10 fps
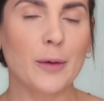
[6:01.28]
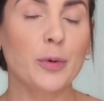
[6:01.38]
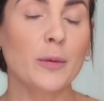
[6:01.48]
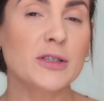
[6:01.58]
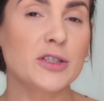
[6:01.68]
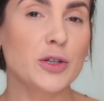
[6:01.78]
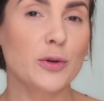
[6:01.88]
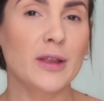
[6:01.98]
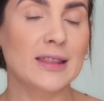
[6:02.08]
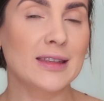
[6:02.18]
I promise
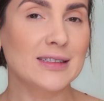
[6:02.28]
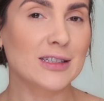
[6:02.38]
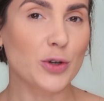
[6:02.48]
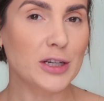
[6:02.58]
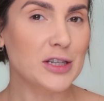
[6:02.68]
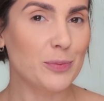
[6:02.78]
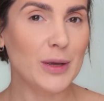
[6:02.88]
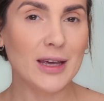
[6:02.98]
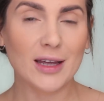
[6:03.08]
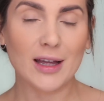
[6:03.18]
you that this is going to
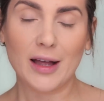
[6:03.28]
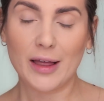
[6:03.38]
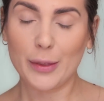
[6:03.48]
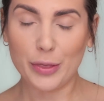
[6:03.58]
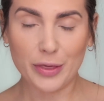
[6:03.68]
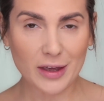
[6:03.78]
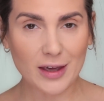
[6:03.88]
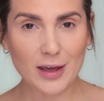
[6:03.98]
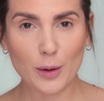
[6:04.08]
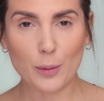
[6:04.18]
be
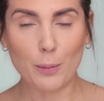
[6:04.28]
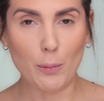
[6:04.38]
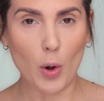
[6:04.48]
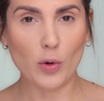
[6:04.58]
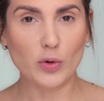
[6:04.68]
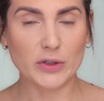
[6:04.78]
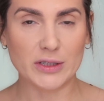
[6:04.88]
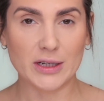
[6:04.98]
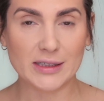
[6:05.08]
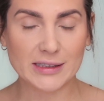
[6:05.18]
the
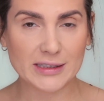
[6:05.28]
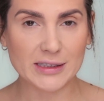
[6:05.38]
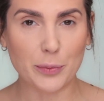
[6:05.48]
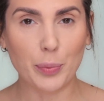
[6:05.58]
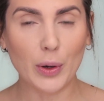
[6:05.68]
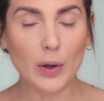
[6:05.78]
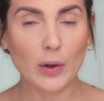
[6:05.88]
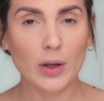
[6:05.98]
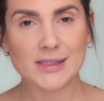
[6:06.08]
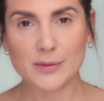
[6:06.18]
most
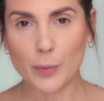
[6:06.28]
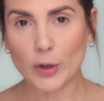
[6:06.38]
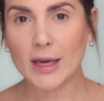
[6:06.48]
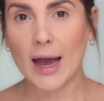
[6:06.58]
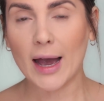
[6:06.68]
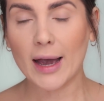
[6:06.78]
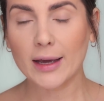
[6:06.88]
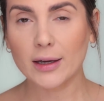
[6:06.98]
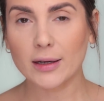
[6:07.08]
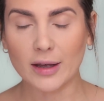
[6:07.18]
simple smoky
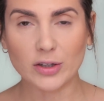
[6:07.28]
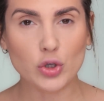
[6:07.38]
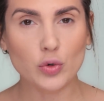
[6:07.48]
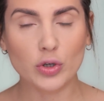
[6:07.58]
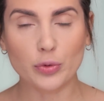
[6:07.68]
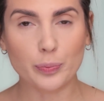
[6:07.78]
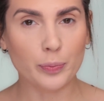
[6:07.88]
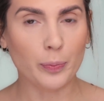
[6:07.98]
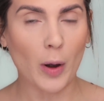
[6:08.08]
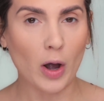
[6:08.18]
eye that you could
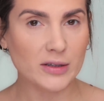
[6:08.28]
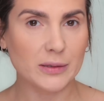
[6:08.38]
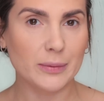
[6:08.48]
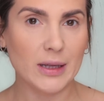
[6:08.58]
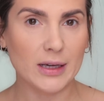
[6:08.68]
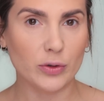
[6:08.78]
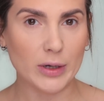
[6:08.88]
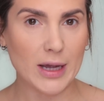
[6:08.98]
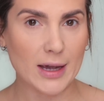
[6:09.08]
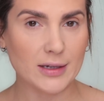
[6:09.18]
possibly
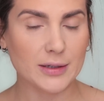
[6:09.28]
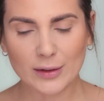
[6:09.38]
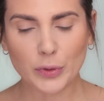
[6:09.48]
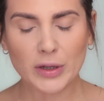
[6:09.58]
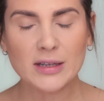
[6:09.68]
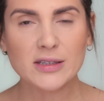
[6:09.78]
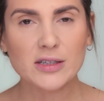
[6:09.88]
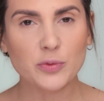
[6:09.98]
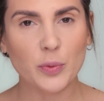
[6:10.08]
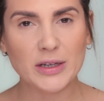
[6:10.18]
create. Now, the
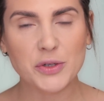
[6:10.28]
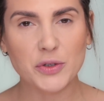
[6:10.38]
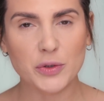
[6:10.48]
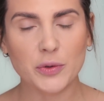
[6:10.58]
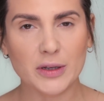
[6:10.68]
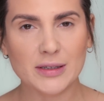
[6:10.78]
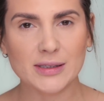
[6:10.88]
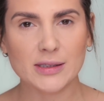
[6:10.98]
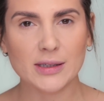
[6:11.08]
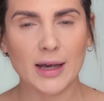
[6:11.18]
easiest way to do
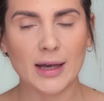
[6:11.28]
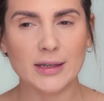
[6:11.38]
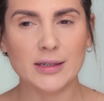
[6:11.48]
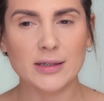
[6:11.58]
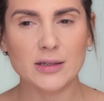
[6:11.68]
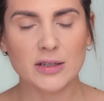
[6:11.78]
this and